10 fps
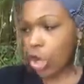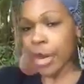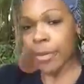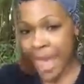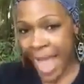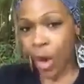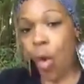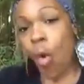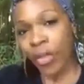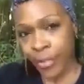her back
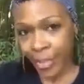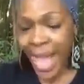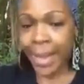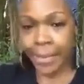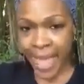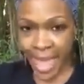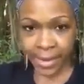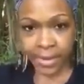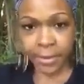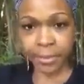on the black
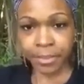man.